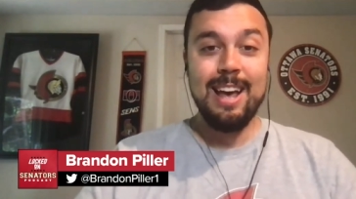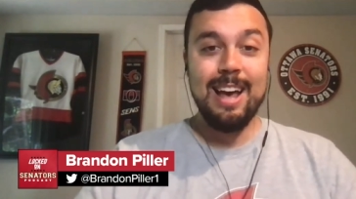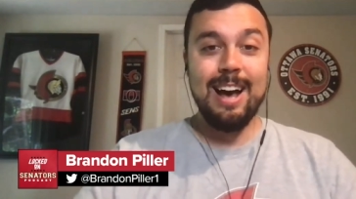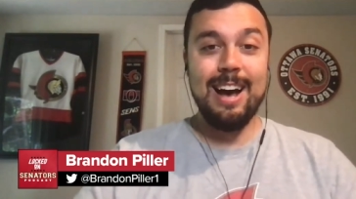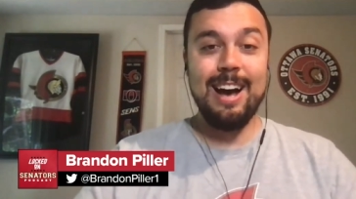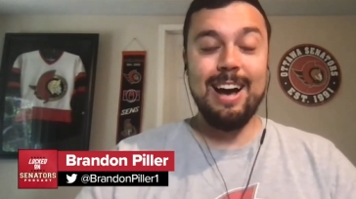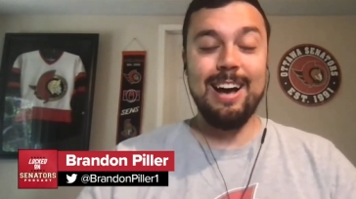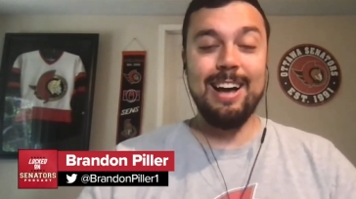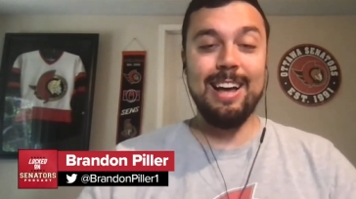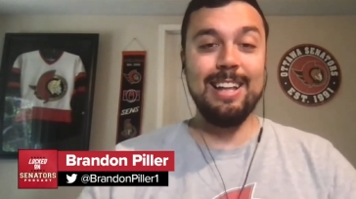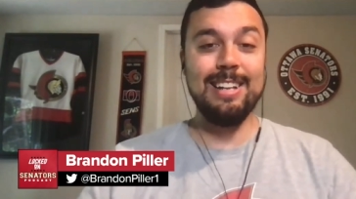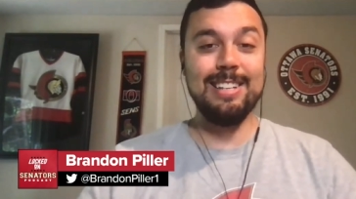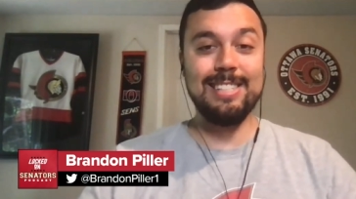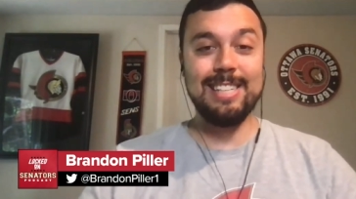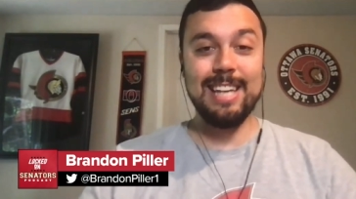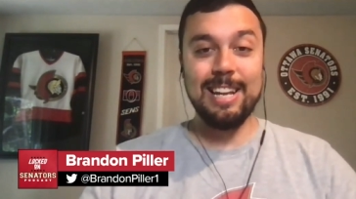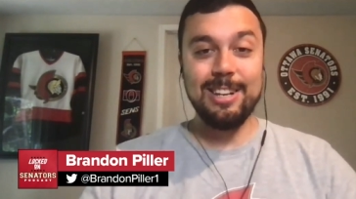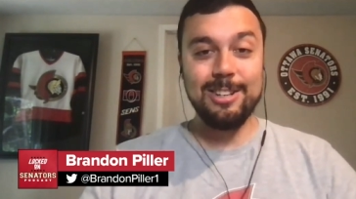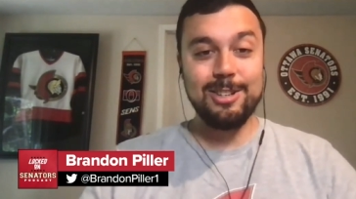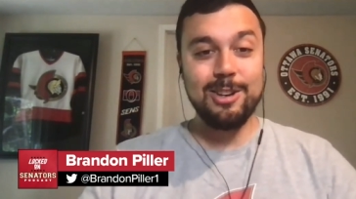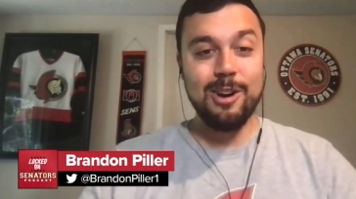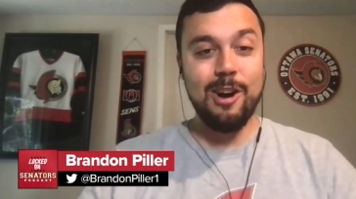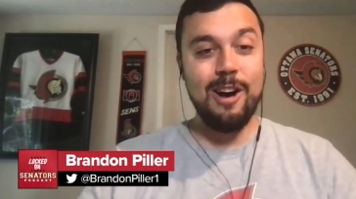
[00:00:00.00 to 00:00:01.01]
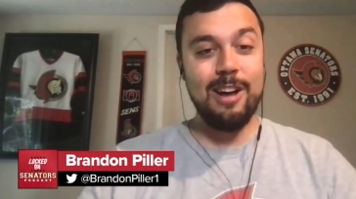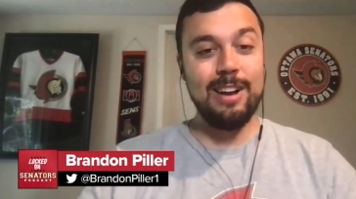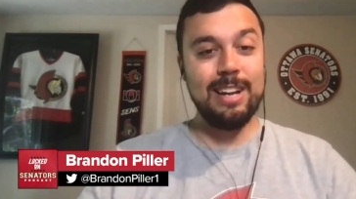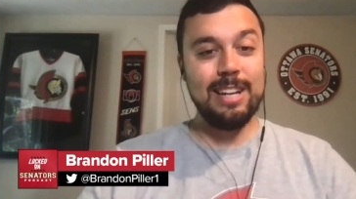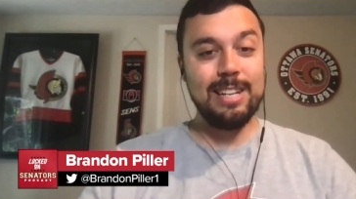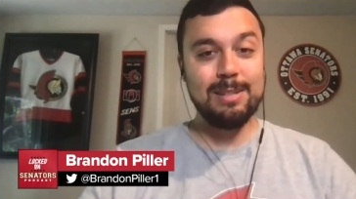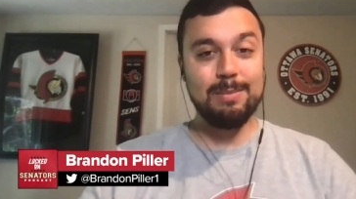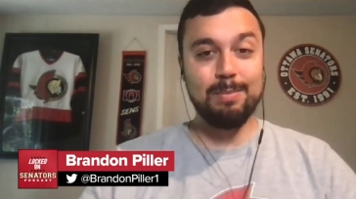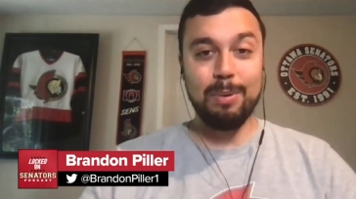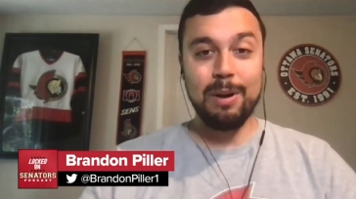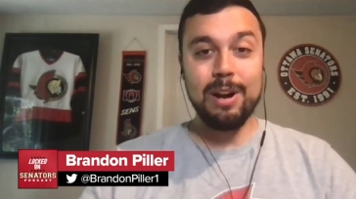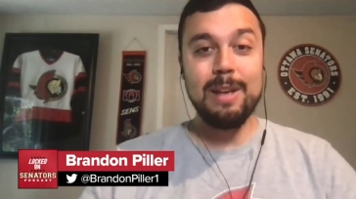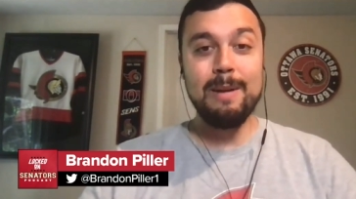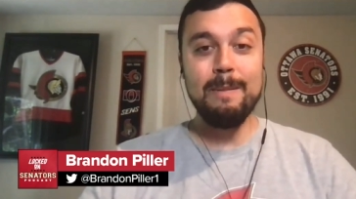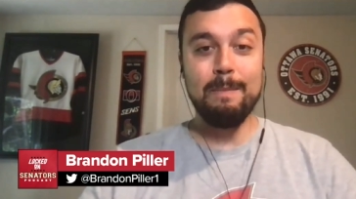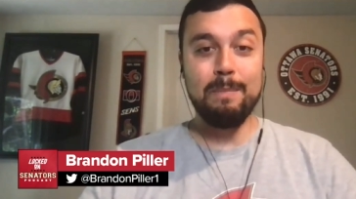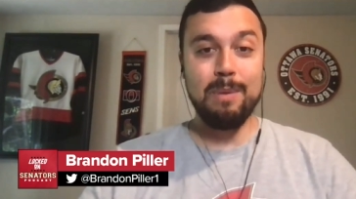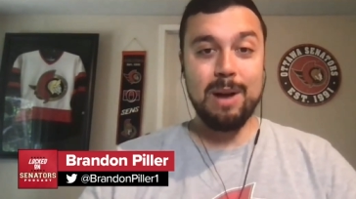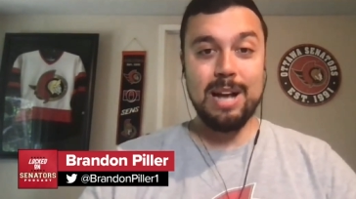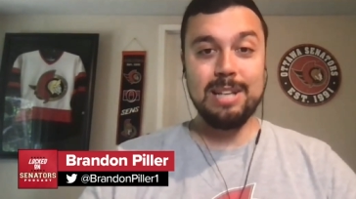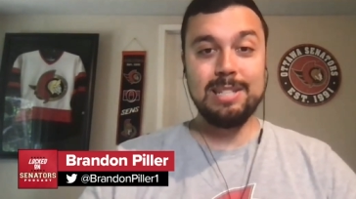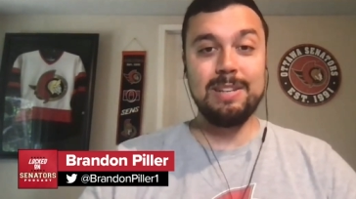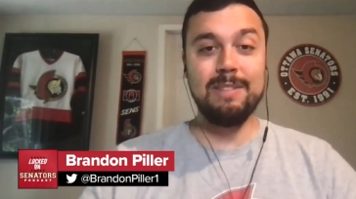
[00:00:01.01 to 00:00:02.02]
uh, in Saint John is pretty
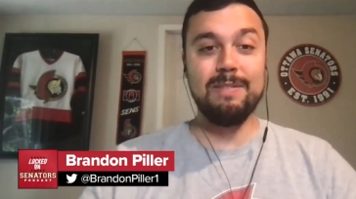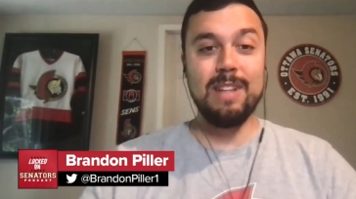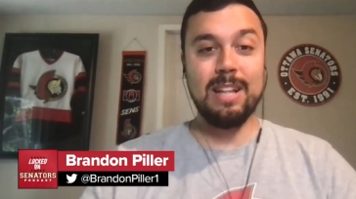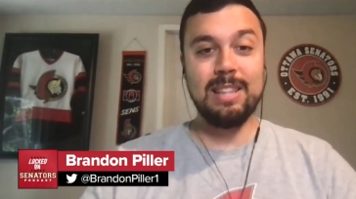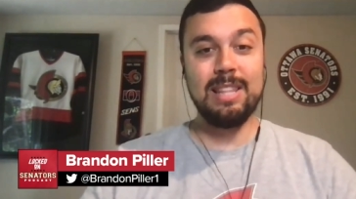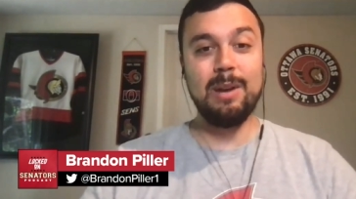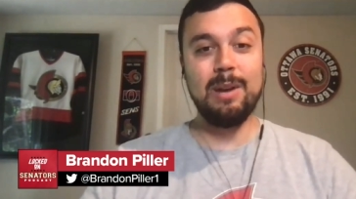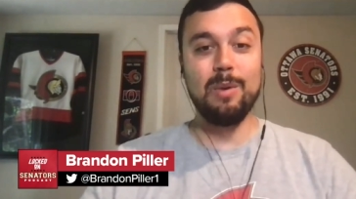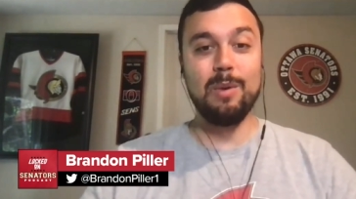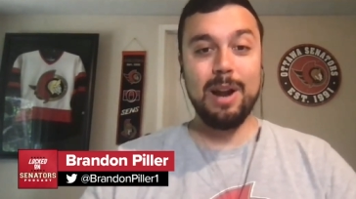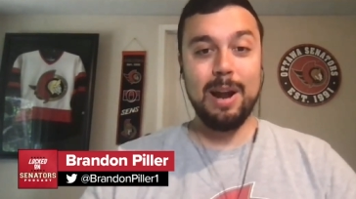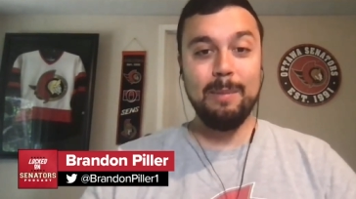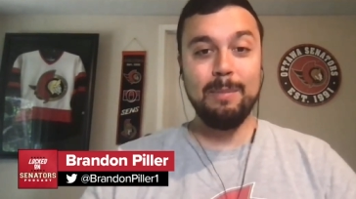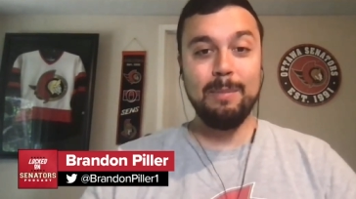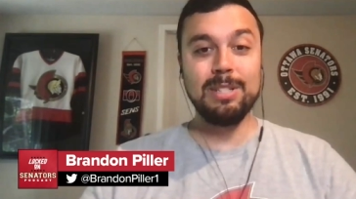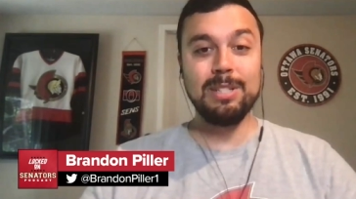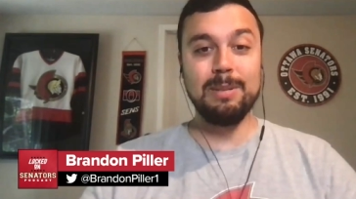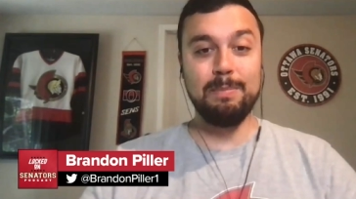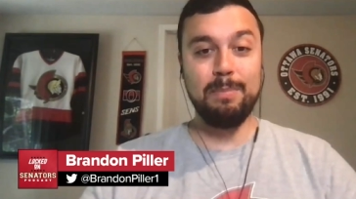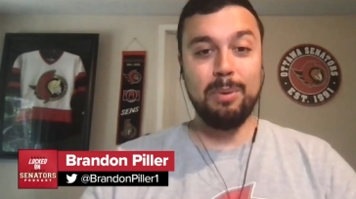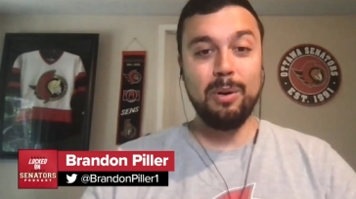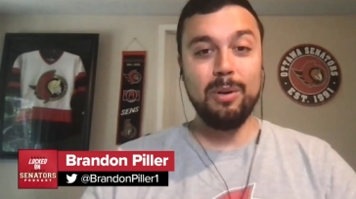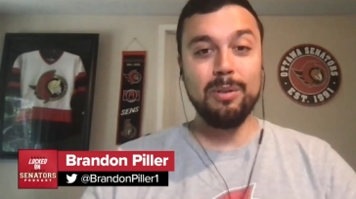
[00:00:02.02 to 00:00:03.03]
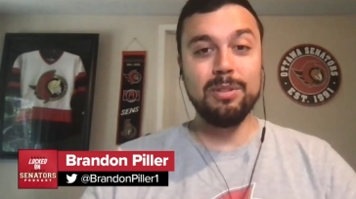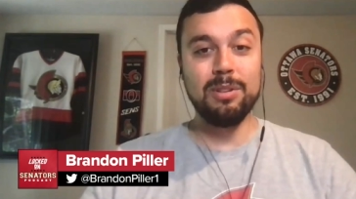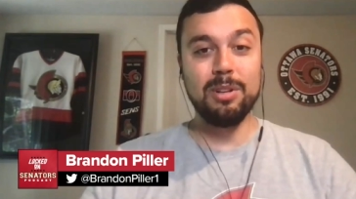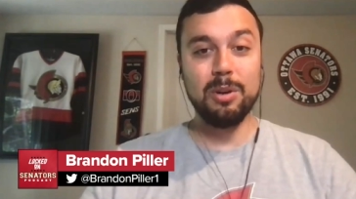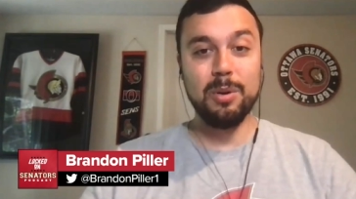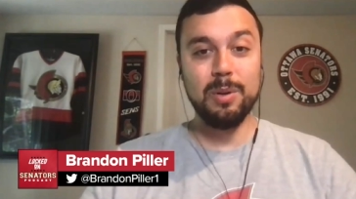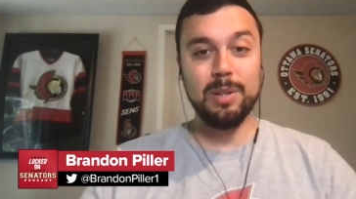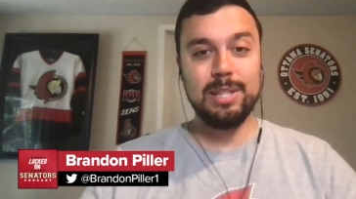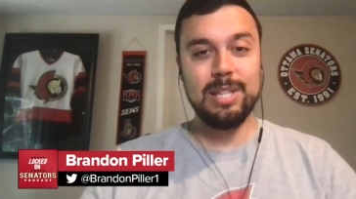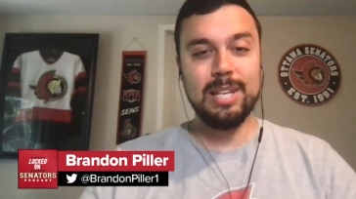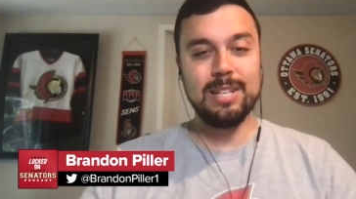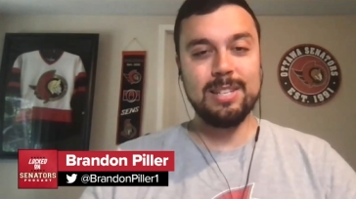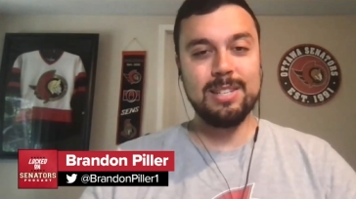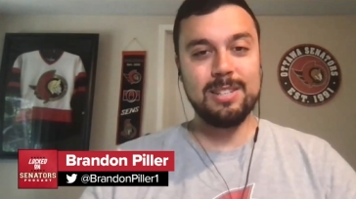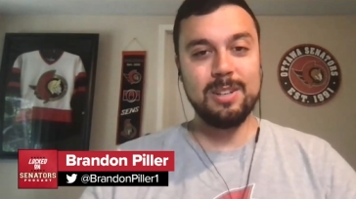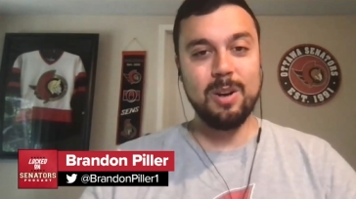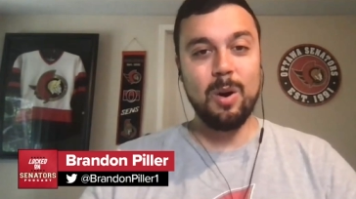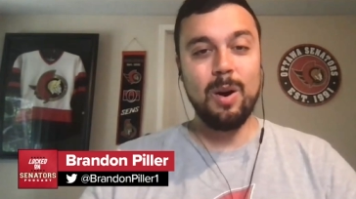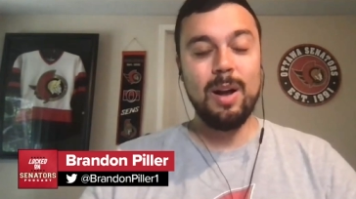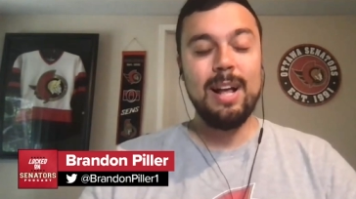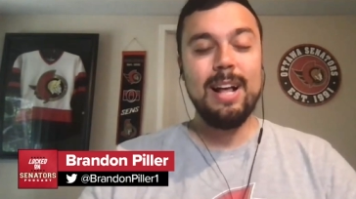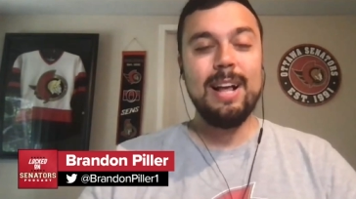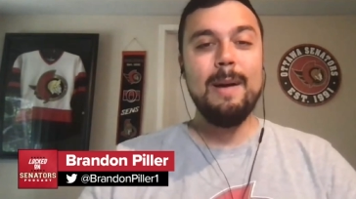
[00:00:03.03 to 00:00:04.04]
impressive that they were able to pull through with this.
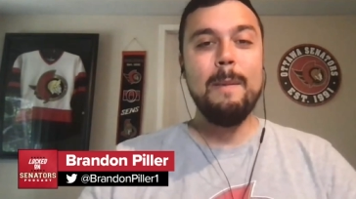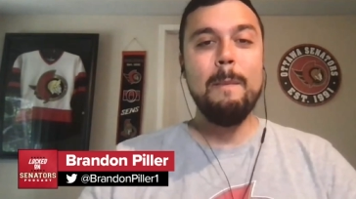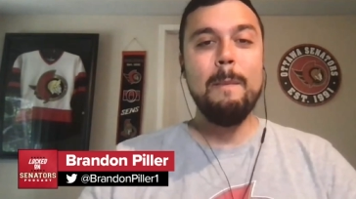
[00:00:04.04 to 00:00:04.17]
So